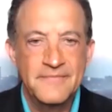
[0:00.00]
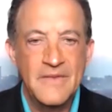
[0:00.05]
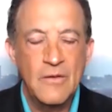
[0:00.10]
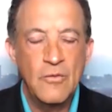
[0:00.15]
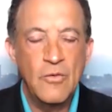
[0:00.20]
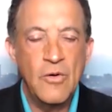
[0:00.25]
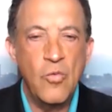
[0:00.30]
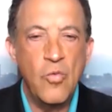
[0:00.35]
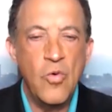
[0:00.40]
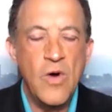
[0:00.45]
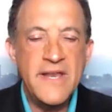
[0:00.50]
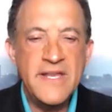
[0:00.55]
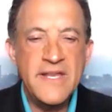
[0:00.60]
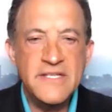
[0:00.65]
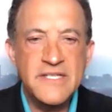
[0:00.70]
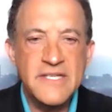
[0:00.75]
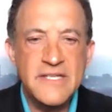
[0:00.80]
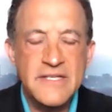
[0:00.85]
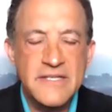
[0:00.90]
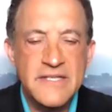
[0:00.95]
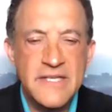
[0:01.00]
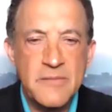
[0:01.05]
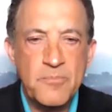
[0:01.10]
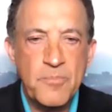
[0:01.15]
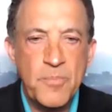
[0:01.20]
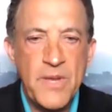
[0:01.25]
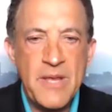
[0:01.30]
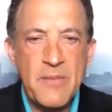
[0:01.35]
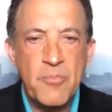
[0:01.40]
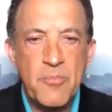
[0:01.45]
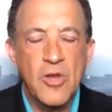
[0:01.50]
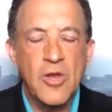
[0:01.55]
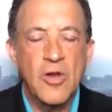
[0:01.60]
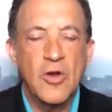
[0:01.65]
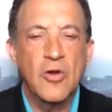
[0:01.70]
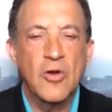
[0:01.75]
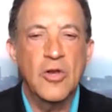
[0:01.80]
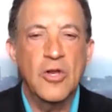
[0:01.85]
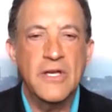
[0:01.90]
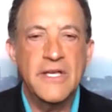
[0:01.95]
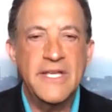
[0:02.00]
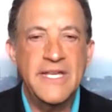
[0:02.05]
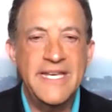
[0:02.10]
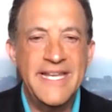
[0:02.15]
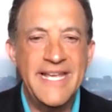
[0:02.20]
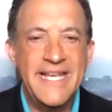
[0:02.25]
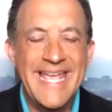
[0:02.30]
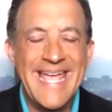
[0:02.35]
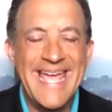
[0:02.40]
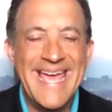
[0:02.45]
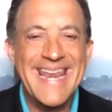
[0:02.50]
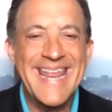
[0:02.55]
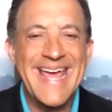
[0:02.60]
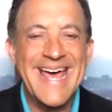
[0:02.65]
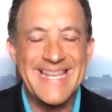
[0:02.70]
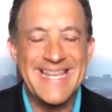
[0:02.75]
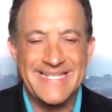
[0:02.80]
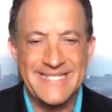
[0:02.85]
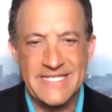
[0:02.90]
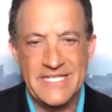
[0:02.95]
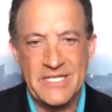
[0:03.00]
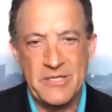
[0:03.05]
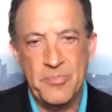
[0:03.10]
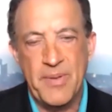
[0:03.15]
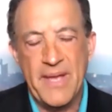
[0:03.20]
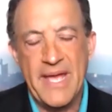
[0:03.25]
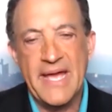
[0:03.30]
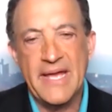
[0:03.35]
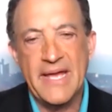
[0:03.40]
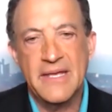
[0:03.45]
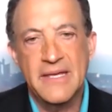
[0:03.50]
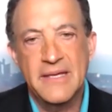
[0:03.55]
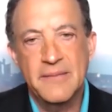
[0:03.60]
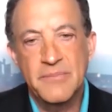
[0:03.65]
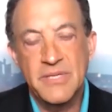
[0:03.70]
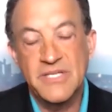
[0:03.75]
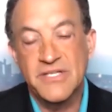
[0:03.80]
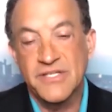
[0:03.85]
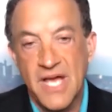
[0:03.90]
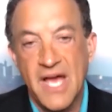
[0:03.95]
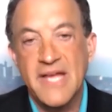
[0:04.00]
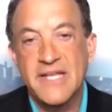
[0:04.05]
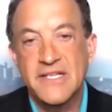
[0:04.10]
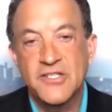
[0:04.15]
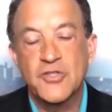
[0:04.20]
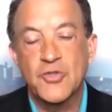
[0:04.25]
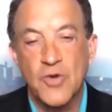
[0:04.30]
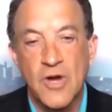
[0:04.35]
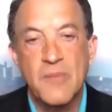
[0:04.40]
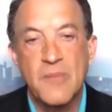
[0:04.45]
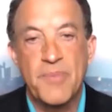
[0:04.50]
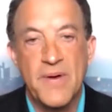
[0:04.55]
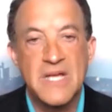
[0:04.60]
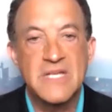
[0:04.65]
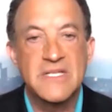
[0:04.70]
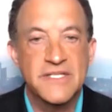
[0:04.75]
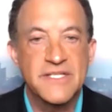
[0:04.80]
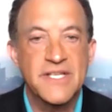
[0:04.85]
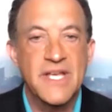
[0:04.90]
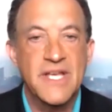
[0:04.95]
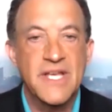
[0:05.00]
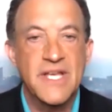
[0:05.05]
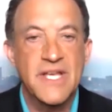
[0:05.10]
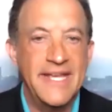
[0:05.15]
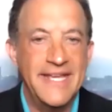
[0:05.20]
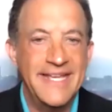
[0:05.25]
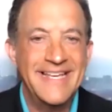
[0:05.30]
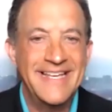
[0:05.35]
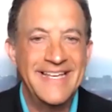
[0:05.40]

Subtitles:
Well, what is it that people are looking to get out of CPAC besides Trump on Sunday?